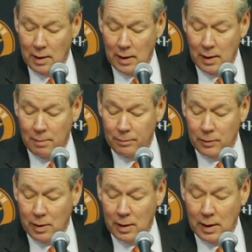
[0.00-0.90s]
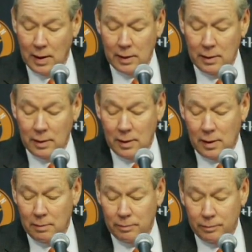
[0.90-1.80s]
Um, and
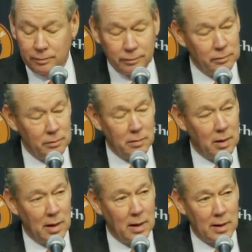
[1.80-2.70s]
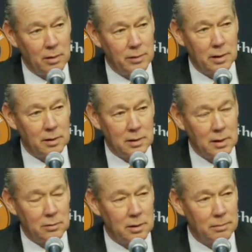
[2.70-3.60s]
um, I, I don't think it
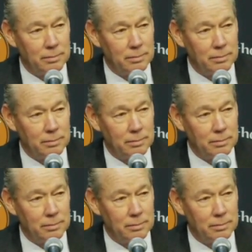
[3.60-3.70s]
taints it.